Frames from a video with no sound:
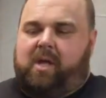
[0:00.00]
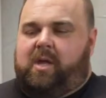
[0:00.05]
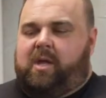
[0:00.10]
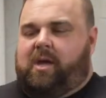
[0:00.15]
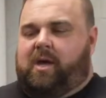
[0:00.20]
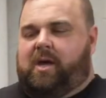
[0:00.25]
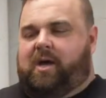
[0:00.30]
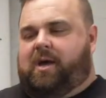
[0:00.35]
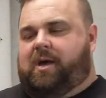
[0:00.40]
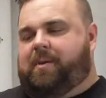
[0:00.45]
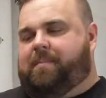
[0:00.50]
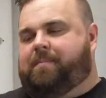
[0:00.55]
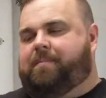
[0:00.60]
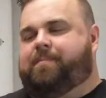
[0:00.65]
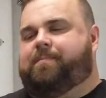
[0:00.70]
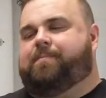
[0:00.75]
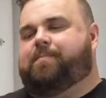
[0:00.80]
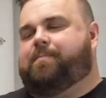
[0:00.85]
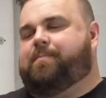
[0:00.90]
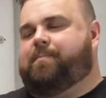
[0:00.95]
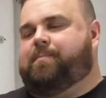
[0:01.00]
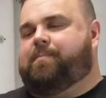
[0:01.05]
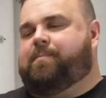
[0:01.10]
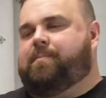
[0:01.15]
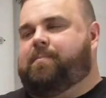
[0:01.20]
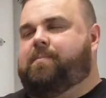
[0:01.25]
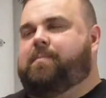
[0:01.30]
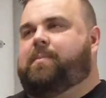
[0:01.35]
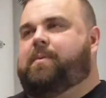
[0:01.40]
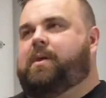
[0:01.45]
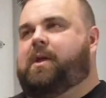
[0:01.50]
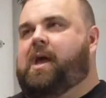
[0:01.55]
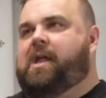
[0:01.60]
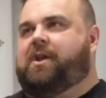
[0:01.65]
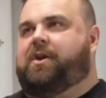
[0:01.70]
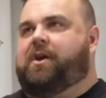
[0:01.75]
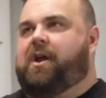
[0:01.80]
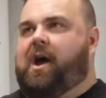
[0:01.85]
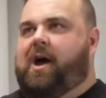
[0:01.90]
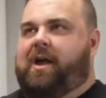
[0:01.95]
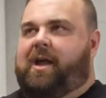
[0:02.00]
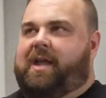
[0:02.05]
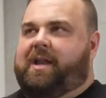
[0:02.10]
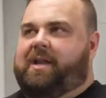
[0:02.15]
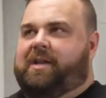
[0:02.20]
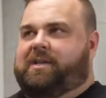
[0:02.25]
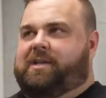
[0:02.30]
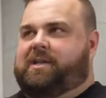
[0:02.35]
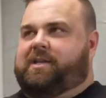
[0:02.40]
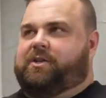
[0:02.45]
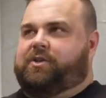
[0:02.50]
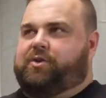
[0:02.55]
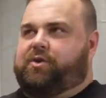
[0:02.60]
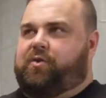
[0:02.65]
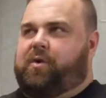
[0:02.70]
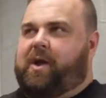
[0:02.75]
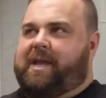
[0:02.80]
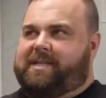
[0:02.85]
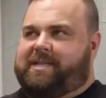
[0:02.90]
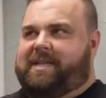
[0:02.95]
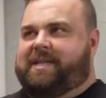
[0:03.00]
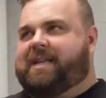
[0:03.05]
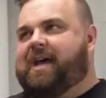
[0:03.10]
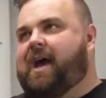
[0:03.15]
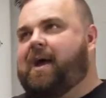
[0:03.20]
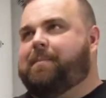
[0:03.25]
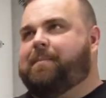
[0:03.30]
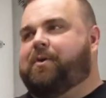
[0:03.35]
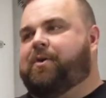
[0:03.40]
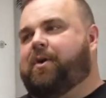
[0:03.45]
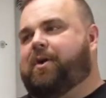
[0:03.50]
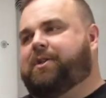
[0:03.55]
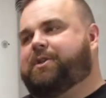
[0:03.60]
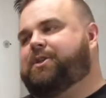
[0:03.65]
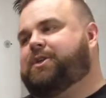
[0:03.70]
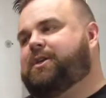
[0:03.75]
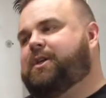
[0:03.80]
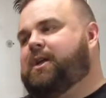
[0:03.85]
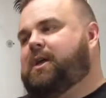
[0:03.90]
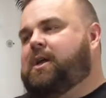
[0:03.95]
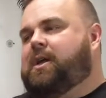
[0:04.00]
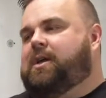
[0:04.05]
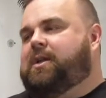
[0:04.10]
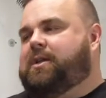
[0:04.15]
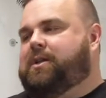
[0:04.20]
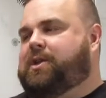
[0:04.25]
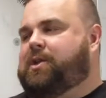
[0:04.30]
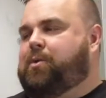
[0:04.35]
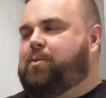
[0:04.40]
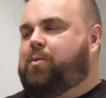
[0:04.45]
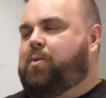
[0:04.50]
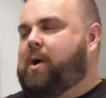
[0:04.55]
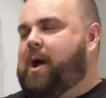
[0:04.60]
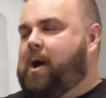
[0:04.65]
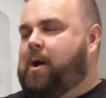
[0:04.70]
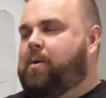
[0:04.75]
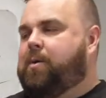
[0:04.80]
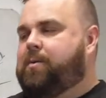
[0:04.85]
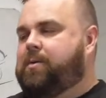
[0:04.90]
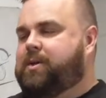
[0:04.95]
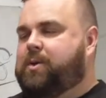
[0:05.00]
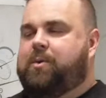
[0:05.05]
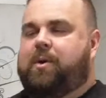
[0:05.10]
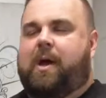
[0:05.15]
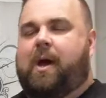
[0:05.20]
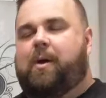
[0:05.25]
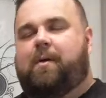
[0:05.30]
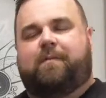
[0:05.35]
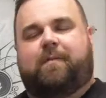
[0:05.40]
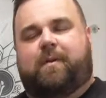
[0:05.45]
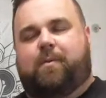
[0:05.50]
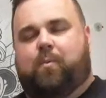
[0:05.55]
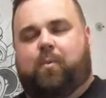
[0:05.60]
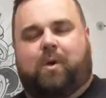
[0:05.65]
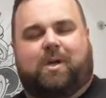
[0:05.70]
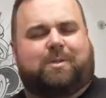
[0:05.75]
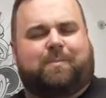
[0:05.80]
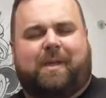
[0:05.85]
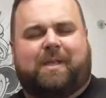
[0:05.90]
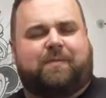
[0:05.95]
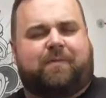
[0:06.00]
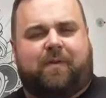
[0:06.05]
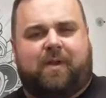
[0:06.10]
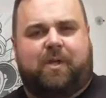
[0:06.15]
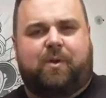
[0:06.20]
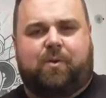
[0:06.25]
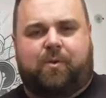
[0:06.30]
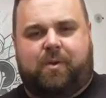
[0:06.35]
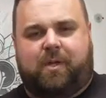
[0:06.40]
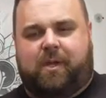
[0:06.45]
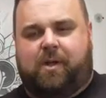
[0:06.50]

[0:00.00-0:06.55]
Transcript: and you're not in a crazy time crunch, do it however it works best for you.